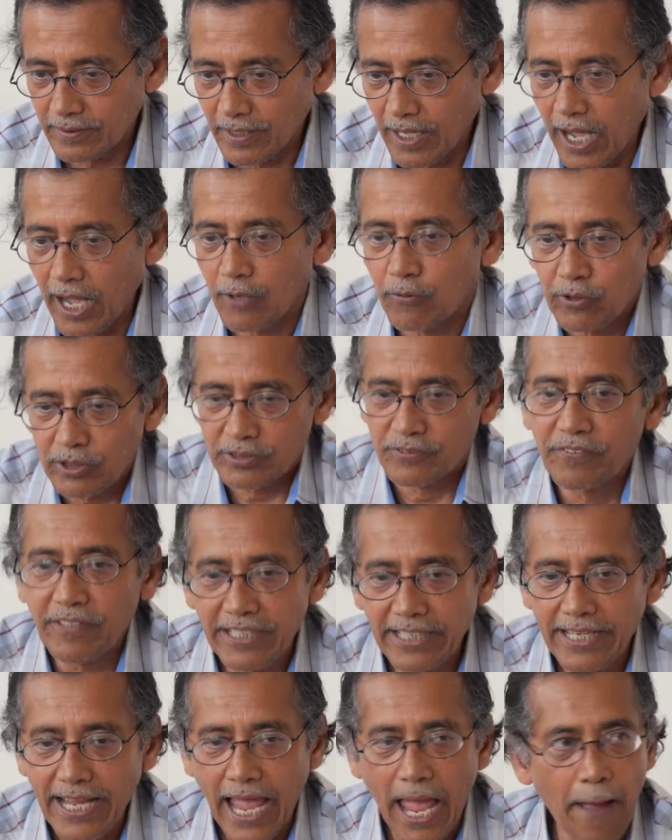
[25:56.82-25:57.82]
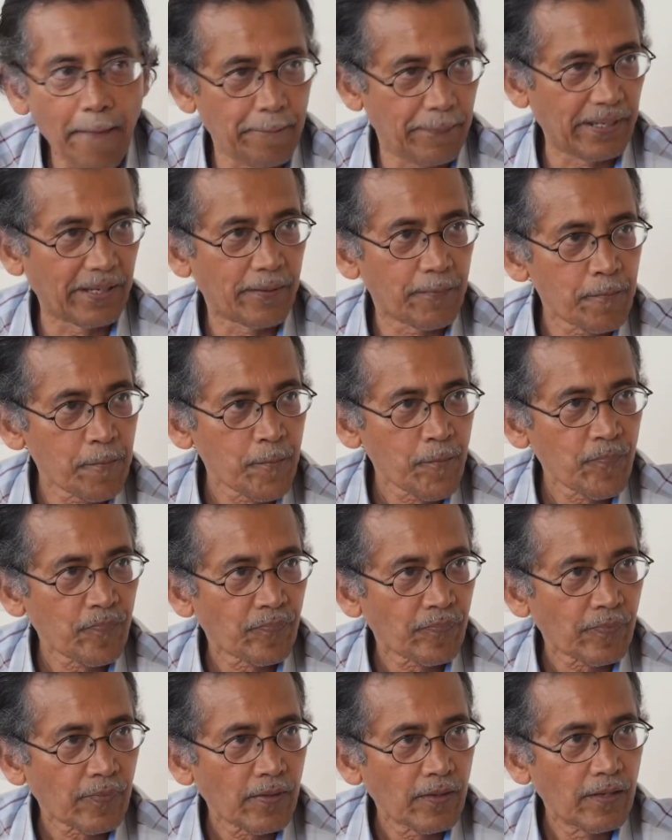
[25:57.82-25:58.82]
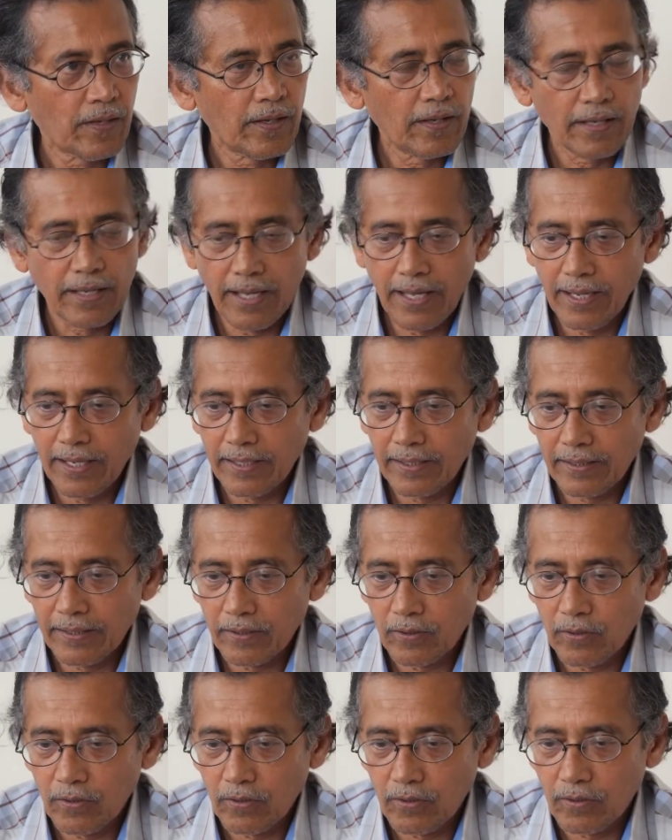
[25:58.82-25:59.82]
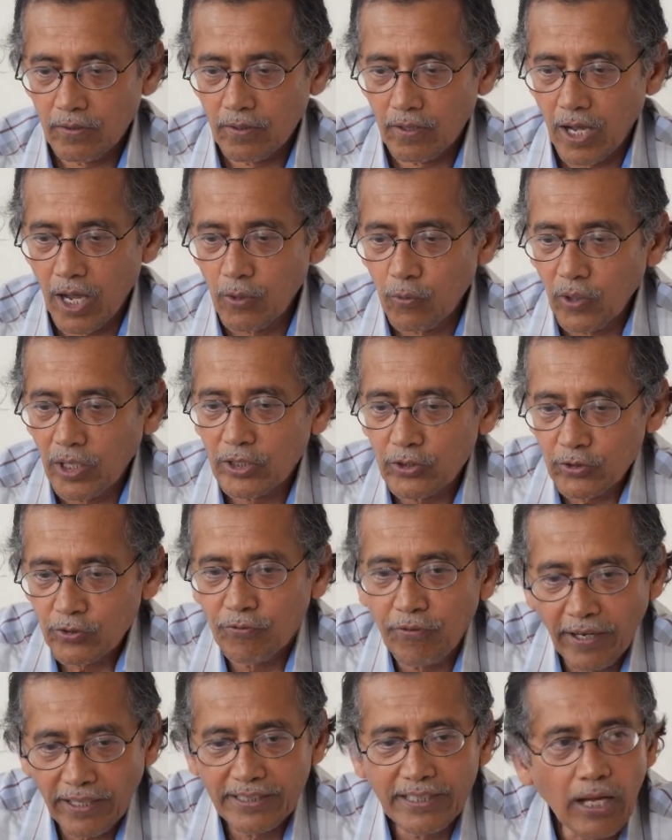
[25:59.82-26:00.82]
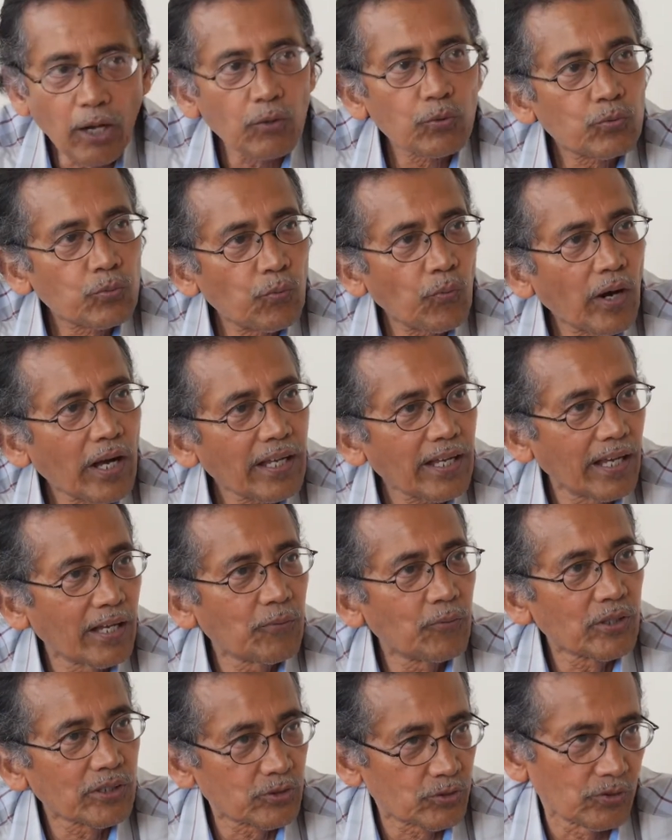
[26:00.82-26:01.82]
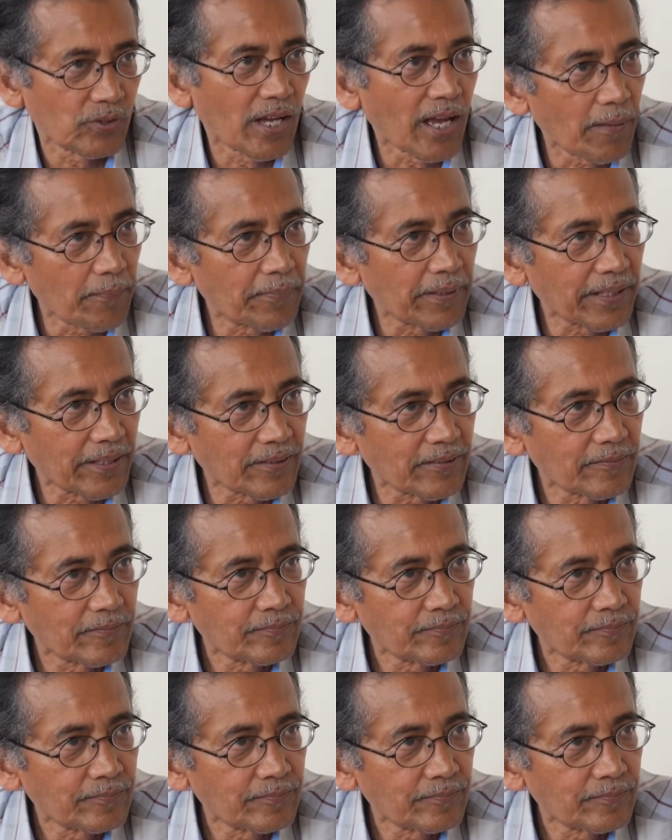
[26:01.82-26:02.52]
I was very happy, and I wanted to find out why I was so happy.